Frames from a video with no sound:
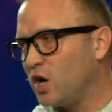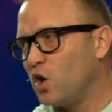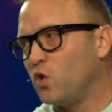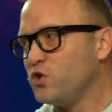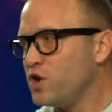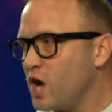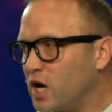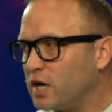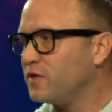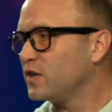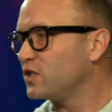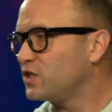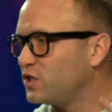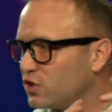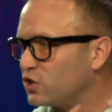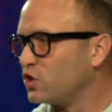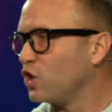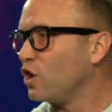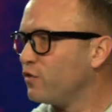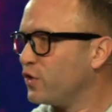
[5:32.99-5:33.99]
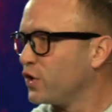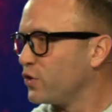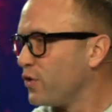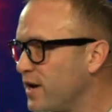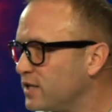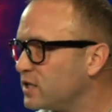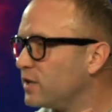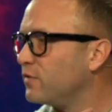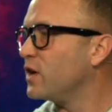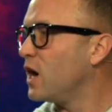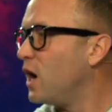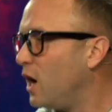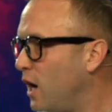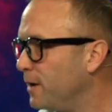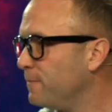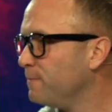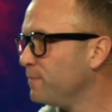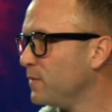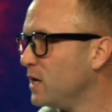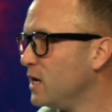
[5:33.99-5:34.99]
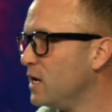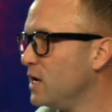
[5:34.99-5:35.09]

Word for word: No, none of us deserve the grace of God.